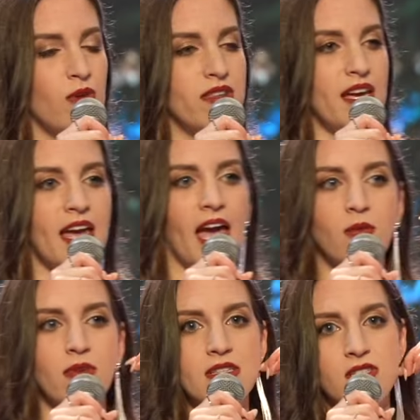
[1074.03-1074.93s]
when they
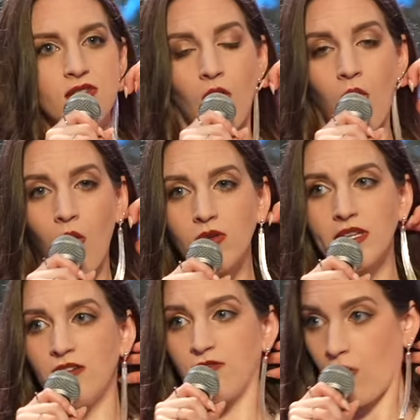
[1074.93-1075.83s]
came into the
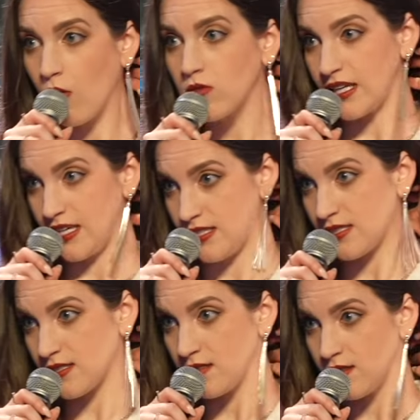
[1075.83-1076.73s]
Holy of
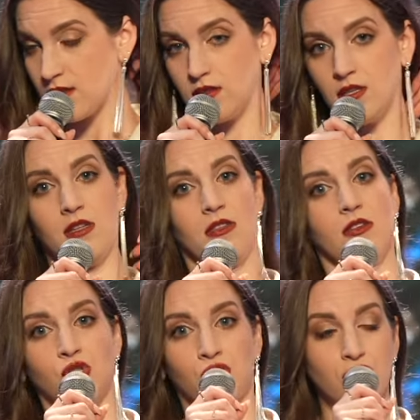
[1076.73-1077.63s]
Holies,
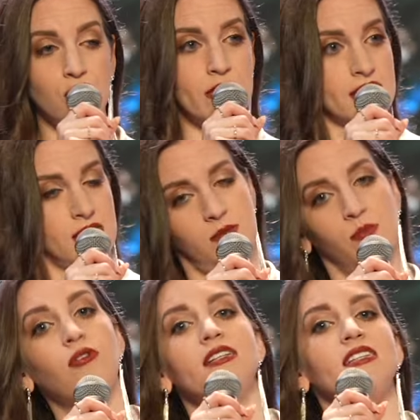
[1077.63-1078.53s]
the truest
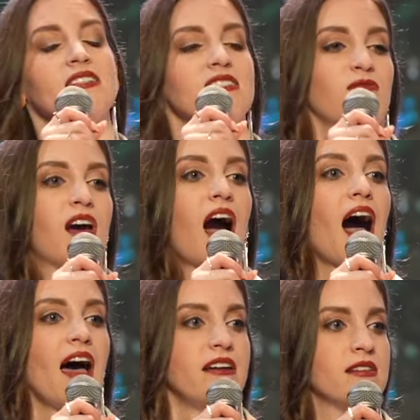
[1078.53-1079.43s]
presence of
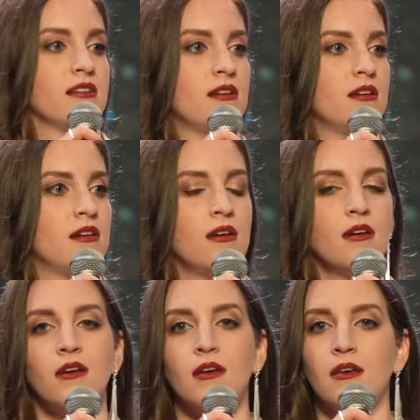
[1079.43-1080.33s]
God,
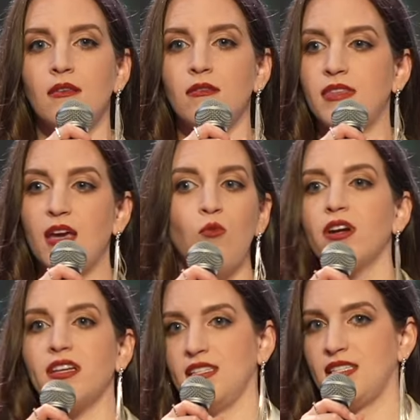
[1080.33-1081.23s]
they
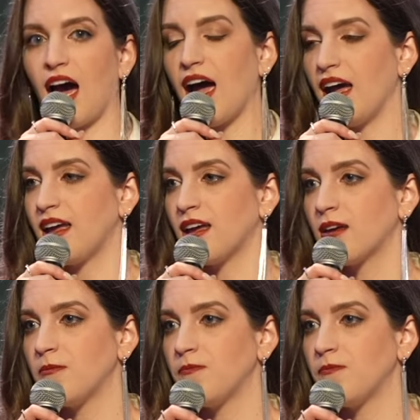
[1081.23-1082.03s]
wouldn't die.